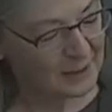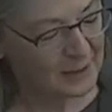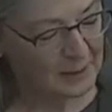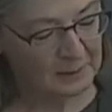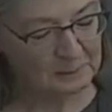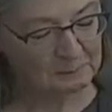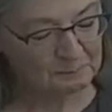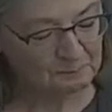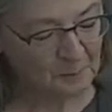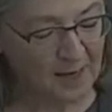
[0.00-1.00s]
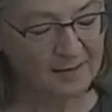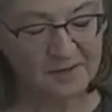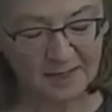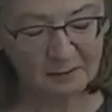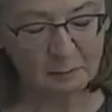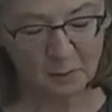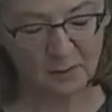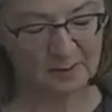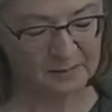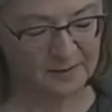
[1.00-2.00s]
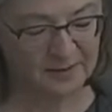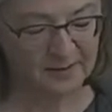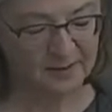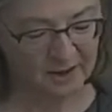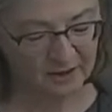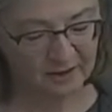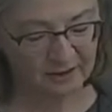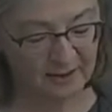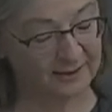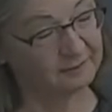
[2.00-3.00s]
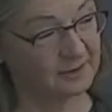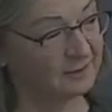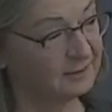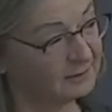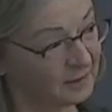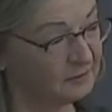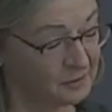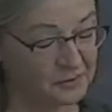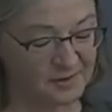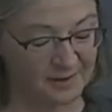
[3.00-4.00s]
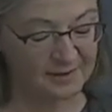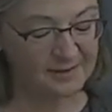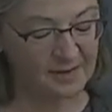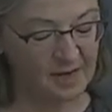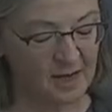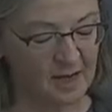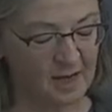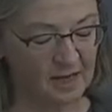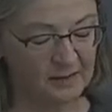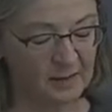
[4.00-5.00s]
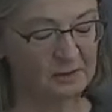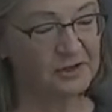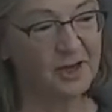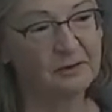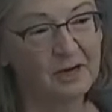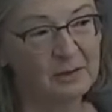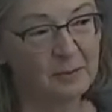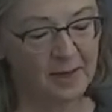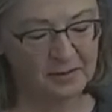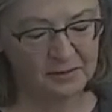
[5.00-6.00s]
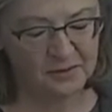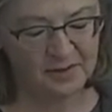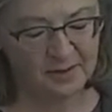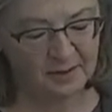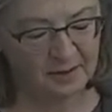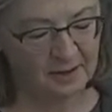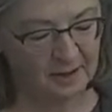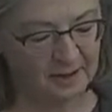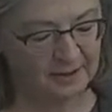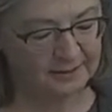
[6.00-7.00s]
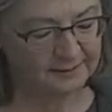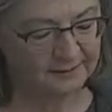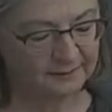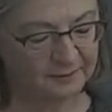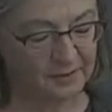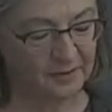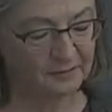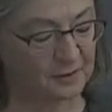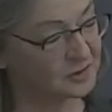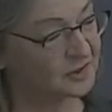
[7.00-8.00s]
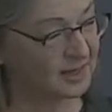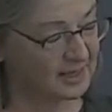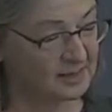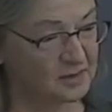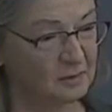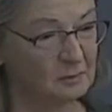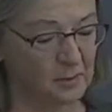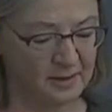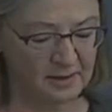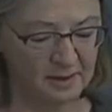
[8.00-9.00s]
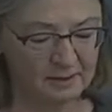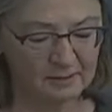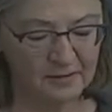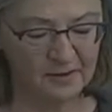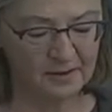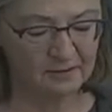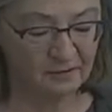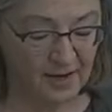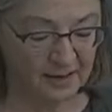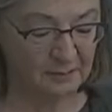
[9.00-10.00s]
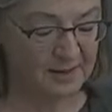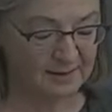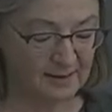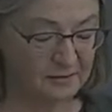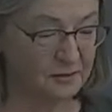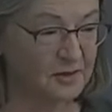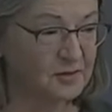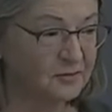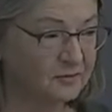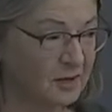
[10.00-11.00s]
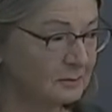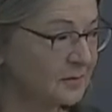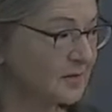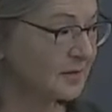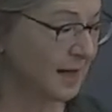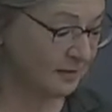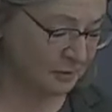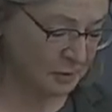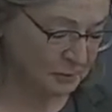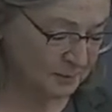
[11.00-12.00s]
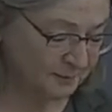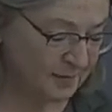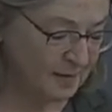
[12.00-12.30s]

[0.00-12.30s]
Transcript: Um, I have several poems in here, and have written a few since, uh, that were generated by using, uh, for their first lines, one of the fragments left to us from Sappho.